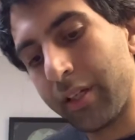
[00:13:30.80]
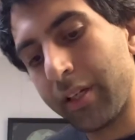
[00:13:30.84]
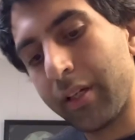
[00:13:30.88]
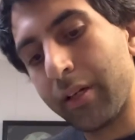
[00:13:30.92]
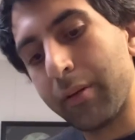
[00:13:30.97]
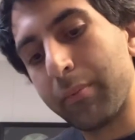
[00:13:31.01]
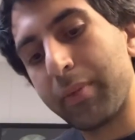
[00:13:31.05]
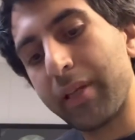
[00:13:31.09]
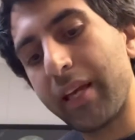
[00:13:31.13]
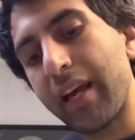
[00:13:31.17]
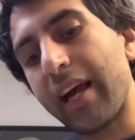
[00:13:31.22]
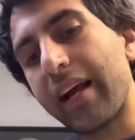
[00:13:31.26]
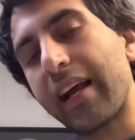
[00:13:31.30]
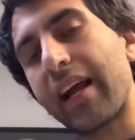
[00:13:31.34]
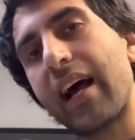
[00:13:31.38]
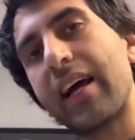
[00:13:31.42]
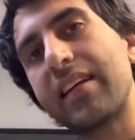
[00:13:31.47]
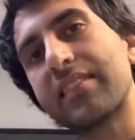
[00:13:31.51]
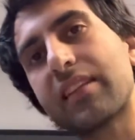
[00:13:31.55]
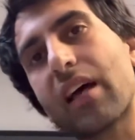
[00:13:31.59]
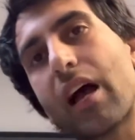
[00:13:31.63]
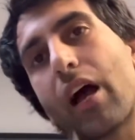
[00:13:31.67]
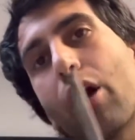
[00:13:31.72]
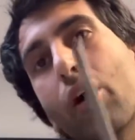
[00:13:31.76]
But yeah,
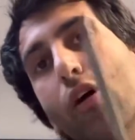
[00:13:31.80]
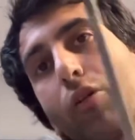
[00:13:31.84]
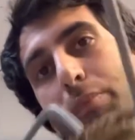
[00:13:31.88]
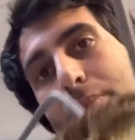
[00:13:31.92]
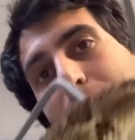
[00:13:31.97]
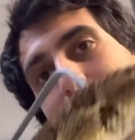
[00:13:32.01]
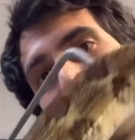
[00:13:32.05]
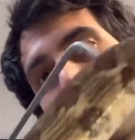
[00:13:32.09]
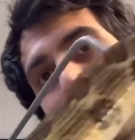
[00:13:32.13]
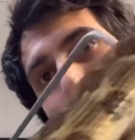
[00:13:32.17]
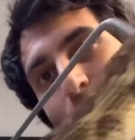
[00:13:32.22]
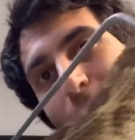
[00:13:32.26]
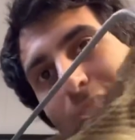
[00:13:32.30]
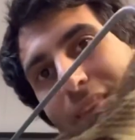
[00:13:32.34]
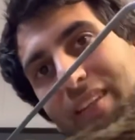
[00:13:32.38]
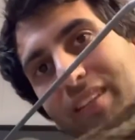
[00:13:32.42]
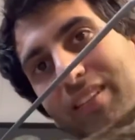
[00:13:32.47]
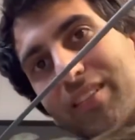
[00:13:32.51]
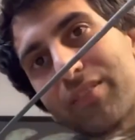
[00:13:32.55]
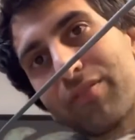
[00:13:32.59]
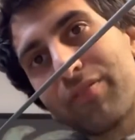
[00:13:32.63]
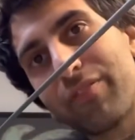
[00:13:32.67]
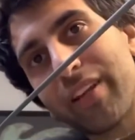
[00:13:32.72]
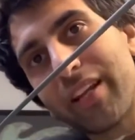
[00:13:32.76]
guys, I hope you enjoyed this
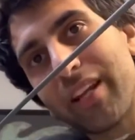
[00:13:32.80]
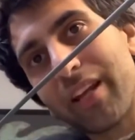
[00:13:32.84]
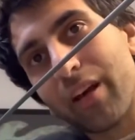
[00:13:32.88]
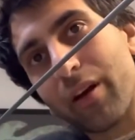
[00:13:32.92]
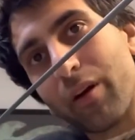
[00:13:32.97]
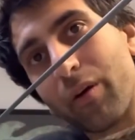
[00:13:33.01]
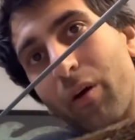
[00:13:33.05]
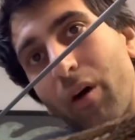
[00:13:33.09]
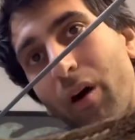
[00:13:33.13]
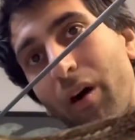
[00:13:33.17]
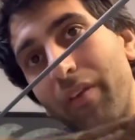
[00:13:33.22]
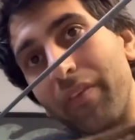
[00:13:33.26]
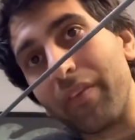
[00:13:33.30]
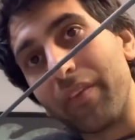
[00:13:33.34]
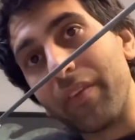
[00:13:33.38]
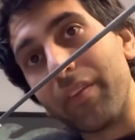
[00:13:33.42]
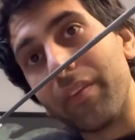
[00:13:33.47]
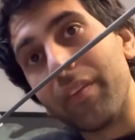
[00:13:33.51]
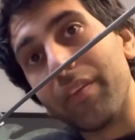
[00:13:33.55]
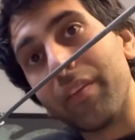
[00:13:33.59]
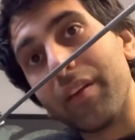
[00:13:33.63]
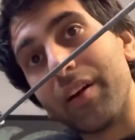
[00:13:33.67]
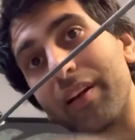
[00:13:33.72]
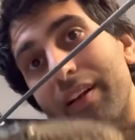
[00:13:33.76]
video on,
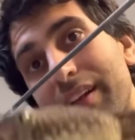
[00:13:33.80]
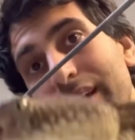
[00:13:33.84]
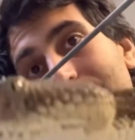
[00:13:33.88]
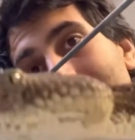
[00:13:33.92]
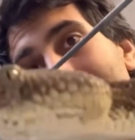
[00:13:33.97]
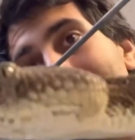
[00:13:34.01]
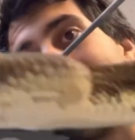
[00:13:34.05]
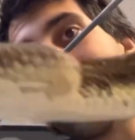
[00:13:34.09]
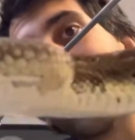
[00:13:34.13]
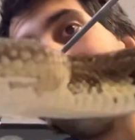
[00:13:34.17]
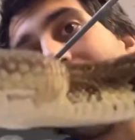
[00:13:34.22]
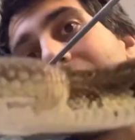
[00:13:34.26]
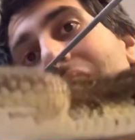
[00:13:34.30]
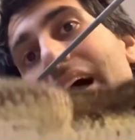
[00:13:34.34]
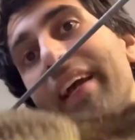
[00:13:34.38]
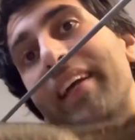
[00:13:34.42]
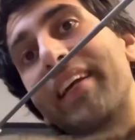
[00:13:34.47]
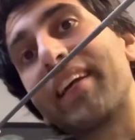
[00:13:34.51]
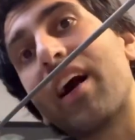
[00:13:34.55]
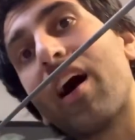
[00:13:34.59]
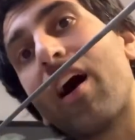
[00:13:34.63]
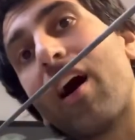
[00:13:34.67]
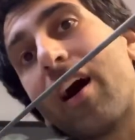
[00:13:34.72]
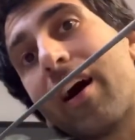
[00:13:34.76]
again, the
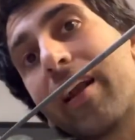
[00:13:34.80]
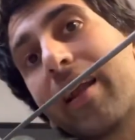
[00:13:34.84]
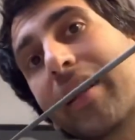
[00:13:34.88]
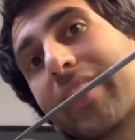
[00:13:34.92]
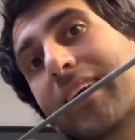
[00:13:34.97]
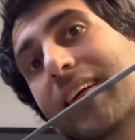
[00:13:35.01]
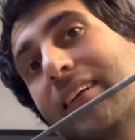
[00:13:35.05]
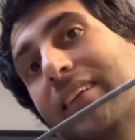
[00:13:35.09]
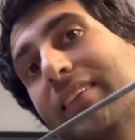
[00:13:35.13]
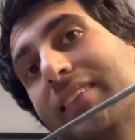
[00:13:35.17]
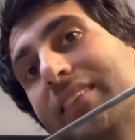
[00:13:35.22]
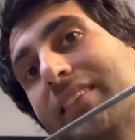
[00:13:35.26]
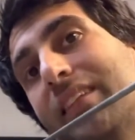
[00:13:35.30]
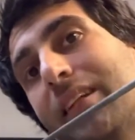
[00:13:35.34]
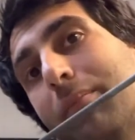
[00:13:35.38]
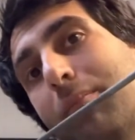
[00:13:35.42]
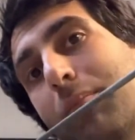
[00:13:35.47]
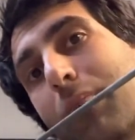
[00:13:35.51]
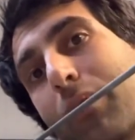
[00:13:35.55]
iconic timber